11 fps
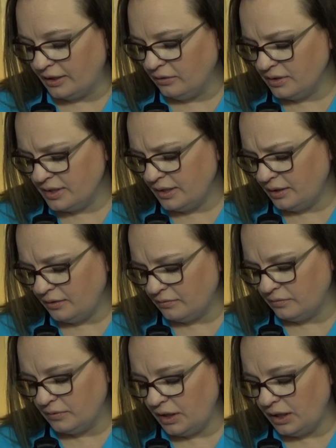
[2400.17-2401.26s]
Yeah, I don't see
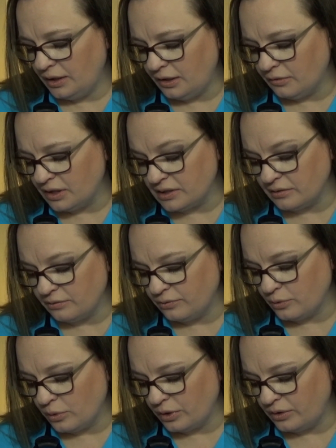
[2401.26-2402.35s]
any reason
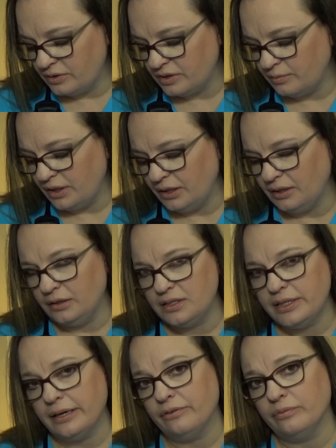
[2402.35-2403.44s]
for you to be
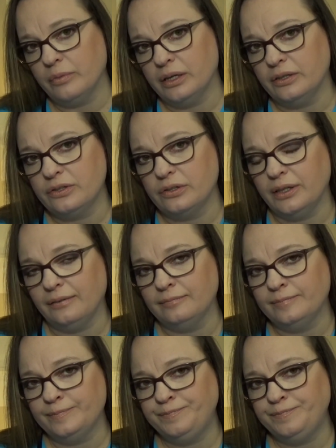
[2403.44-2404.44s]
self-monitoring.